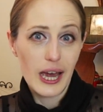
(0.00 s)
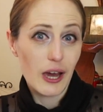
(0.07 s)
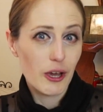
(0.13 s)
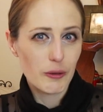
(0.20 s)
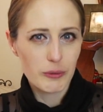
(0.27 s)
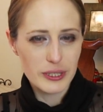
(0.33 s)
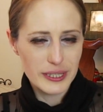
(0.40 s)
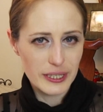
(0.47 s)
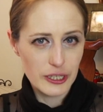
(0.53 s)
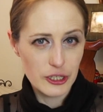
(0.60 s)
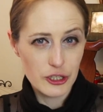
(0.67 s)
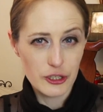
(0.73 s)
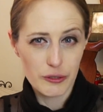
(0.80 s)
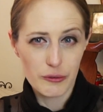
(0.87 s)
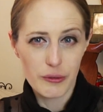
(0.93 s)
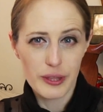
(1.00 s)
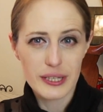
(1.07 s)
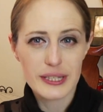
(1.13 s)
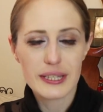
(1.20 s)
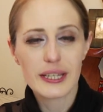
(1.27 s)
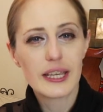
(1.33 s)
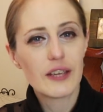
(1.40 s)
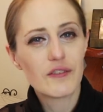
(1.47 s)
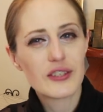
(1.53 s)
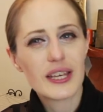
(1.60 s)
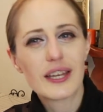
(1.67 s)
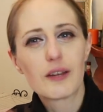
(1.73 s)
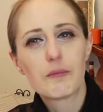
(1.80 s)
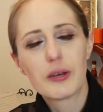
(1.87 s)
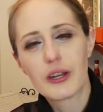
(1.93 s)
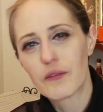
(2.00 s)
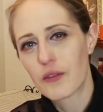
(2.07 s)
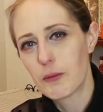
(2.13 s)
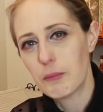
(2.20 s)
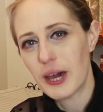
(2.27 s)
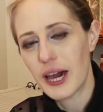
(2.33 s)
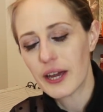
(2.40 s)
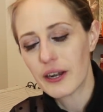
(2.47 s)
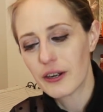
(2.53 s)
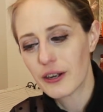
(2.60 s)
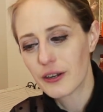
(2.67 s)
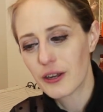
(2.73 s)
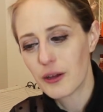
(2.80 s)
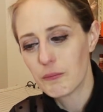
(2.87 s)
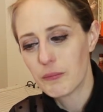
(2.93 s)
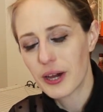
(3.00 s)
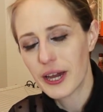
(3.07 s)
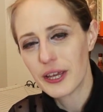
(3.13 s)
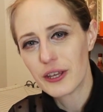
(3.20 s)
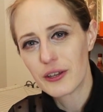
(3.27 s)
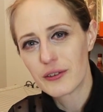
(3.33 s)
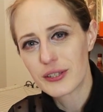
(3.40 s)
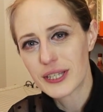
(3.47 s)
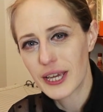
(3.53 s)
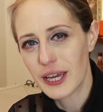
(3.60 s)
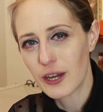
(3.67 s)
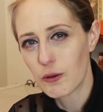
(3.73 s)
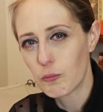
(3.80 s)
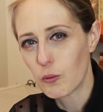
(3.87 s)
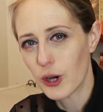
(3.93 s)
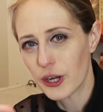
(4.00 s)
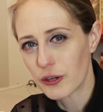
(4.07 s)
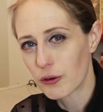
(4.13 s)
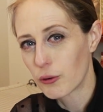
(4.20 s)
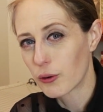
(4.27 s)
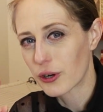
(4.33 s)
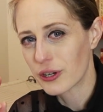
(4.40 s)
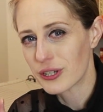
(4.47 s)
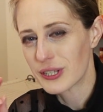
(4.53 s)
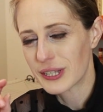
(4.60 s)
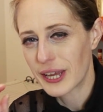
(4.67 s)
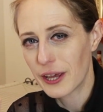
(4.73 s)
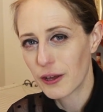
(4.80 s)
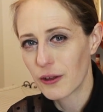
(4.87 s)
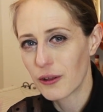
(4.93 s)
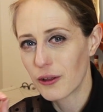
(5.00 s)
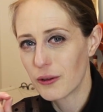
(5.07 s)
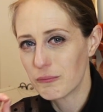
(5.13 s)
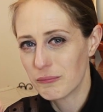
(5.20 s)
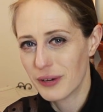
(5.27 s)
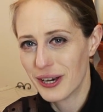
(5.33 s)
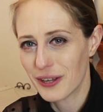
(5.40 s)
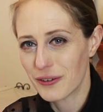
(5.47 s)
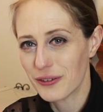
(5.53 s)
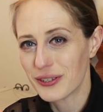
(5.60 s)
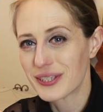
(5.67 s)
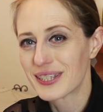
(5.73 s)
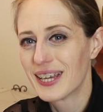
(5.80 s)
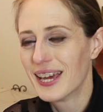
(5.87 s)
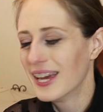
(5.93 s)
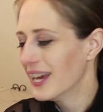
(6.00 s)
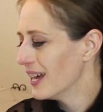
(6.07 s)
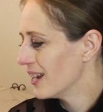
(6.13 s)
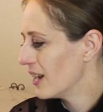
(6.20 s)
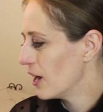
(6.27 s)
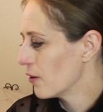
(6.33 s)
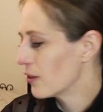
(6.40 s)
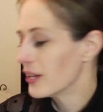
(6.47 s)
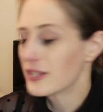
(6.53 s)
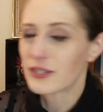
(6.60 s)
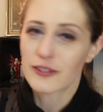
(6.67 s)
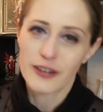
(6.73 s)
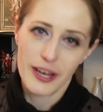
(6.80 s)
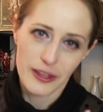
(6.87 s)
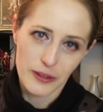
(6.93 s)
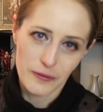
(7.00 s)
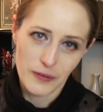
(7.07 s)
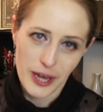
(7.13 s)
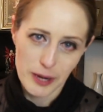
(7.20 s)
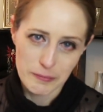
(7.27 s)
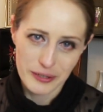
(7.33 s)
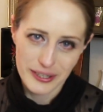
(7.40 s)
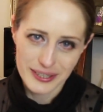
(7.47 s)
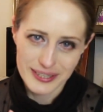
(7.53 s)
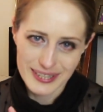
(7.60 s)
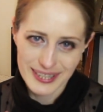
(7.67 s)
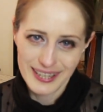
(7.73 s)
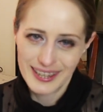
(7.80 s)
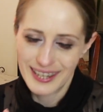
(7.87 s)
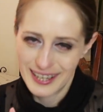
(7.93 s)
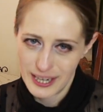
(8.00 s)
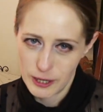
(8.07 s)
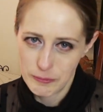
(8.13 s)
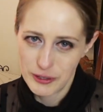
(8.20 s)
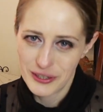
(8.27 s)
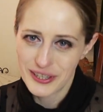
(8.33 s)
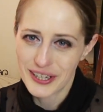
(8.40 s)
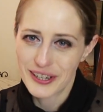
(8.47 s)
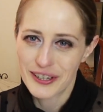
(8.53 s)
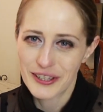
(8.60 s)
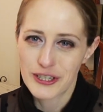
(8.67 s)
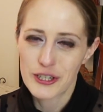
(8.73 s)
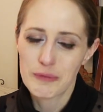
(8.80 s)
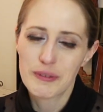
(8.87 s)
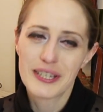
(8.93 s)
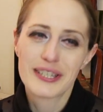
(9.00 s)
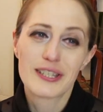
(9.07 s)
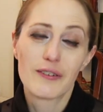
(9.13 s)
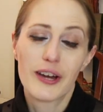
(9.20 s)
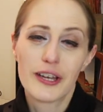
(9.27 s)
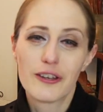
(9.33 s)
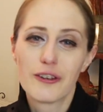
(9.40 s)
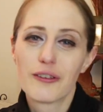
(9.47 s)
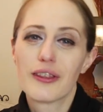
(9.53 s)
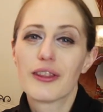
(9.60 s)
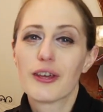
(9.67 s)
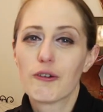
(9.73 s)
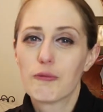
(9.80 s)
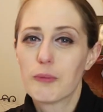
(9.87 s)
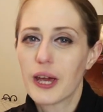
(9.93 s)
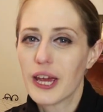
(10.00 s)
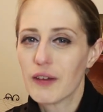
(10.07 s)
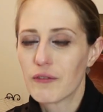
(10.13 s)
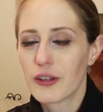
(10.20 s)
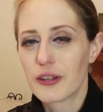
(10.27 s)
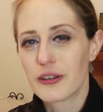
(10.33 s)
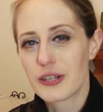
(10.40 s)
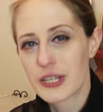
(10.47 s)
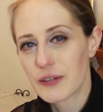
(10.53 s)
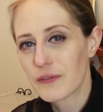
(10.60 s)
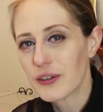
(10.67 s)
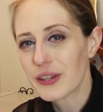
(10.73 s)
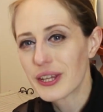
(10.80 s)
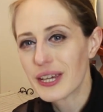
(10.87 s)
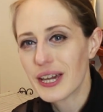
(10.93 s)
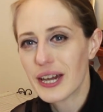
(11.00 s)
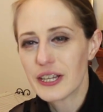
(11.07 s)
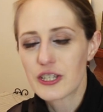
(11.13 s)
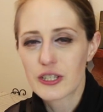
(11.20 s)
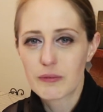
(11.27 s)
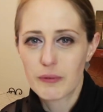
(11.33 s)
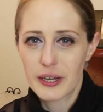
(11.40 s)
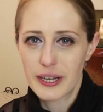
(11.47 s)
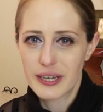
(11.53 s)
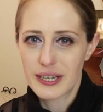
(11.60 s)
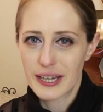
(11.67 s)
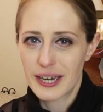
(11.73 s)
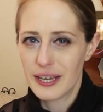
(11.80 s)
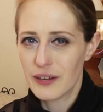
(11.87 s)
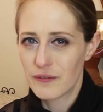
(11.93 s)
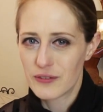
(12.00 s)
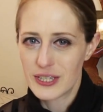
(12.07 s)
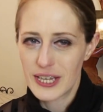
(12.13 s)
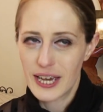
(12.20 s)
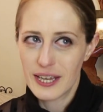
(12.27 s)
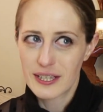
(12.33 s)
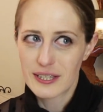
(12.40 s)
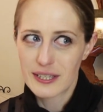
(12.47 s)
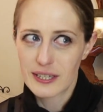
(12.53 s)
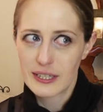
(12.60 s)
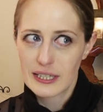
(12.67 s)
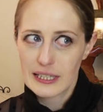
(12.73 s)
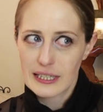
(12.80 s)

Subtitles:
how I was gonna do the sleeves and a bit of the pattern by using 1/4 scale models. Now, these are not the fabrics that I'm using on the chemise, so I knew that they would behave a little differently. I just wanted to kind of test